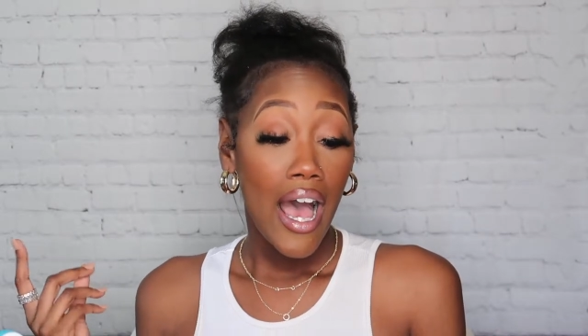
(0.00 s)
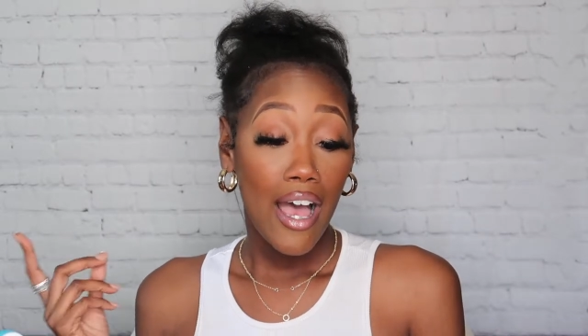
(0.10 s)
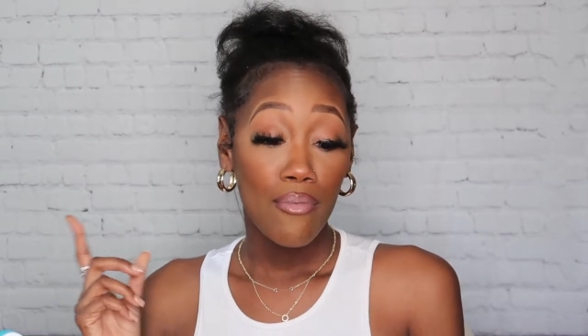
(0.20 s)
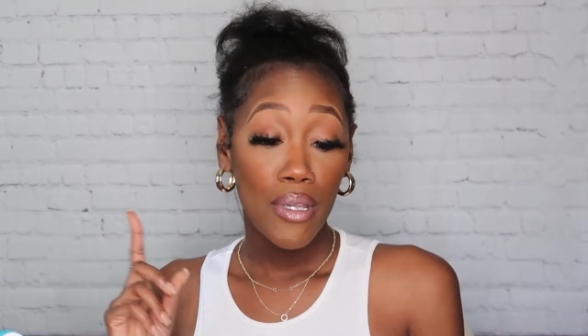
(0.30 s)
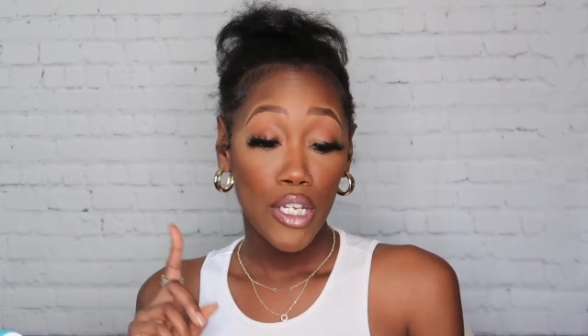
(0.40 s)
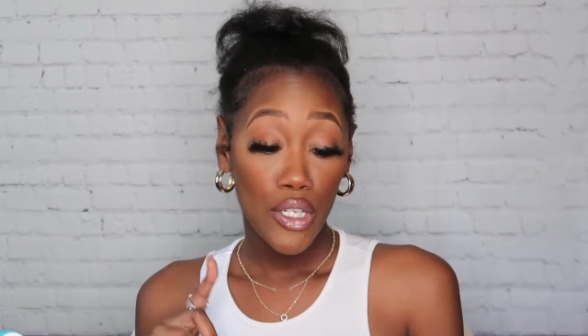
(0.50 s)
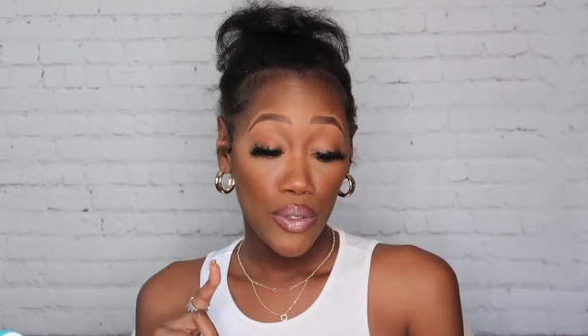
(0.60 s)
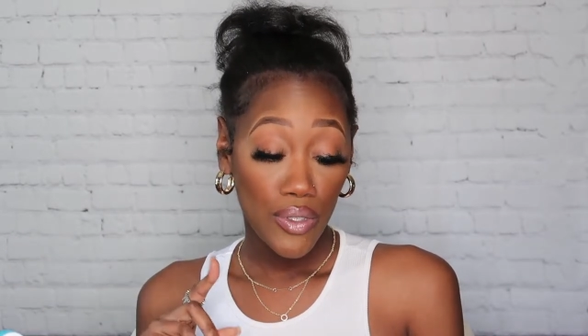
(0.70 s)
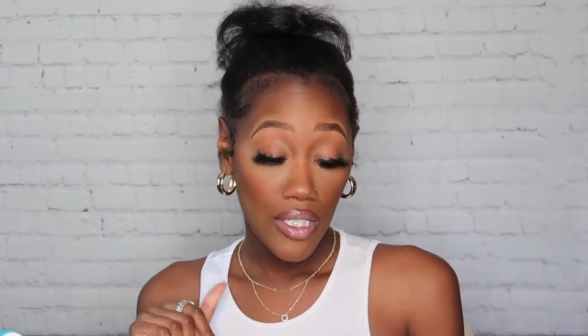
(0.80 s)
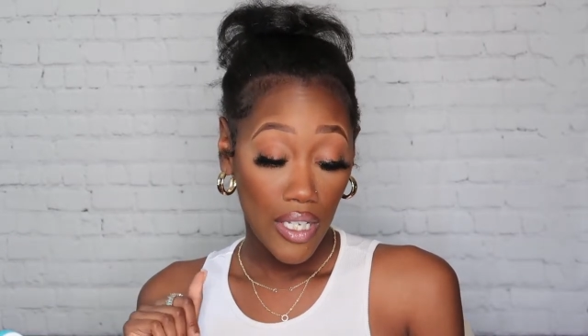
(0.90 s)
I've been
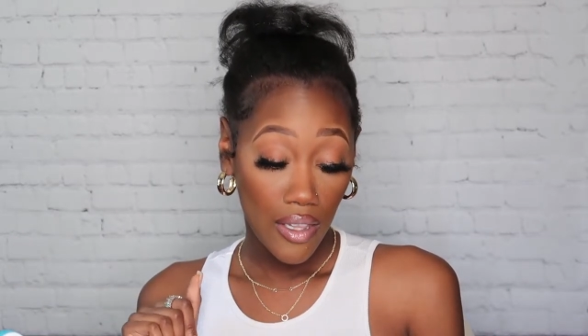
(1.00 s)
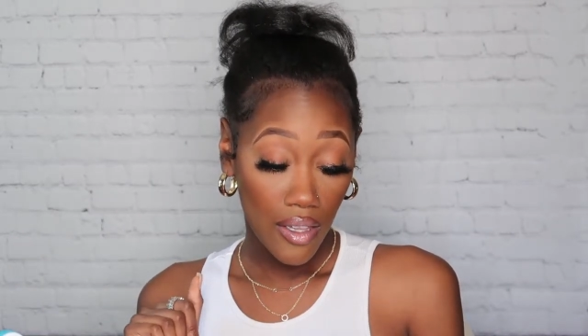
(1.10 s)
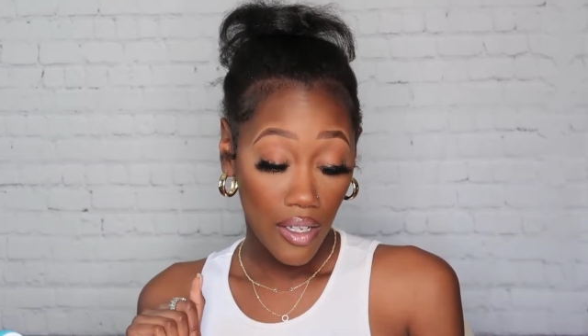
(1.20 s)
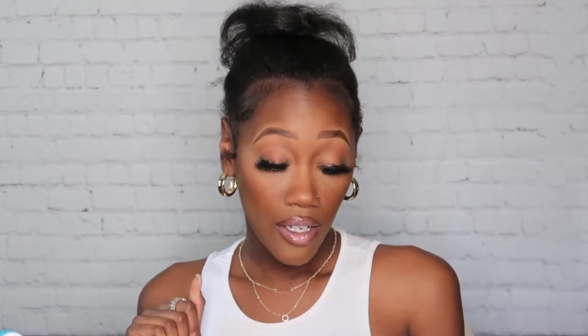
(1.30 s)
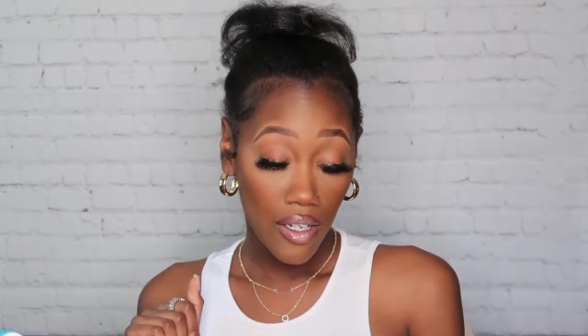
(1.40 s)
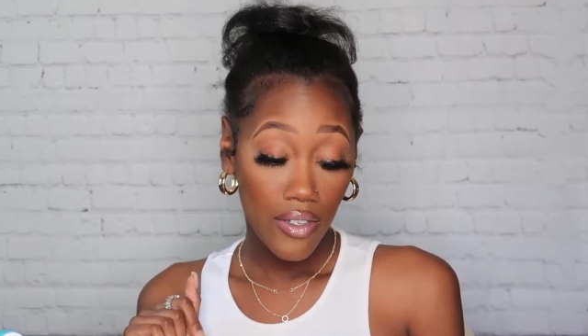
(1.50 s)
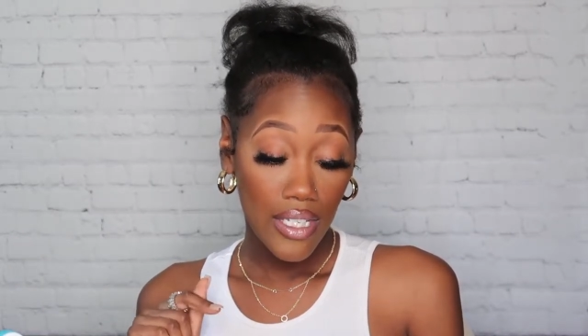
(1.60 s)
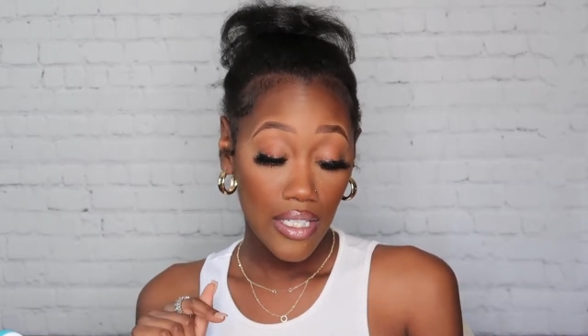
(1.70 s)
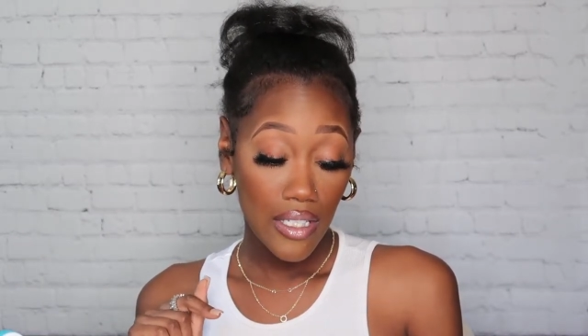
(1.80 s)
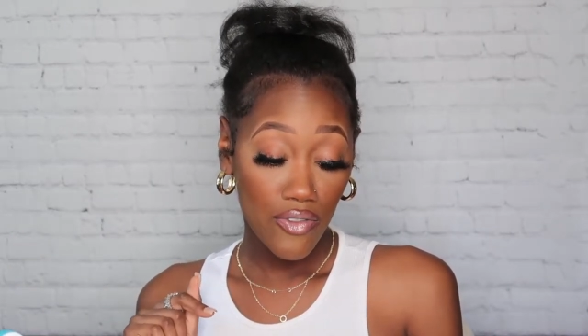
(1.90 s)
using
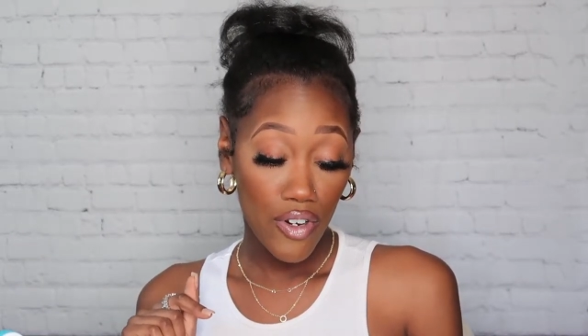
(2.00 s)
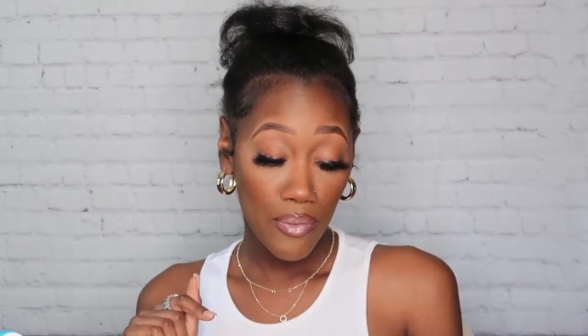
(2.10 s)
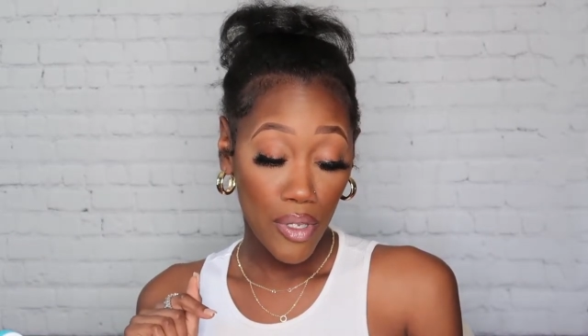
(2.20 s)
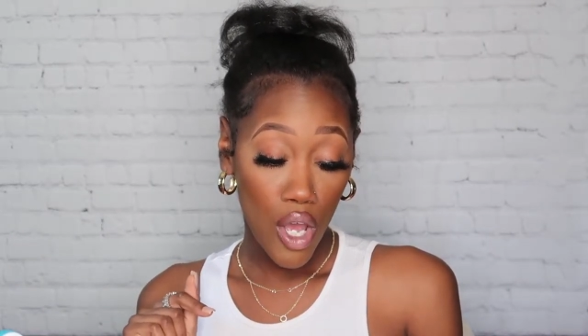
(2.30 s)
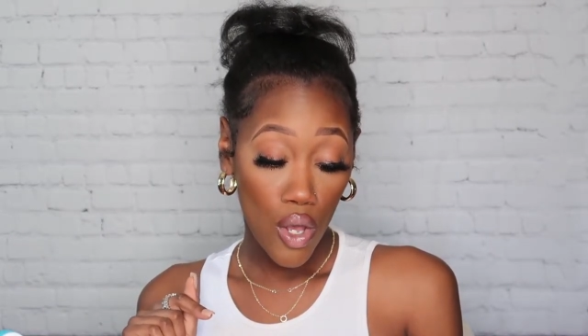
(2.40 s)
this is from the